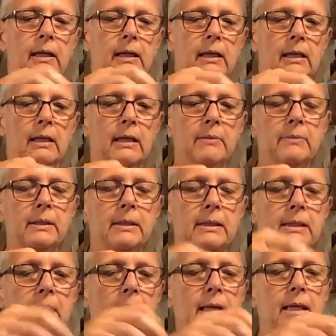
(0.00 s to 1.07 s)
Then I'm going to
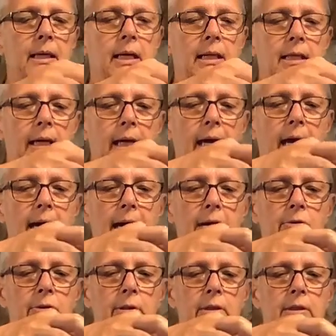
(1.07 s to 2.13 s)
set it on the
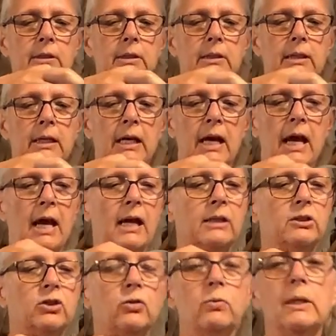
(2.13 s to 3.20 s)
counter
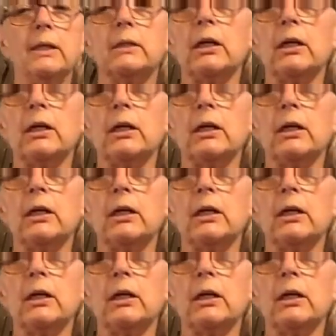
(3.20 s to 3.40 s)
and squeeze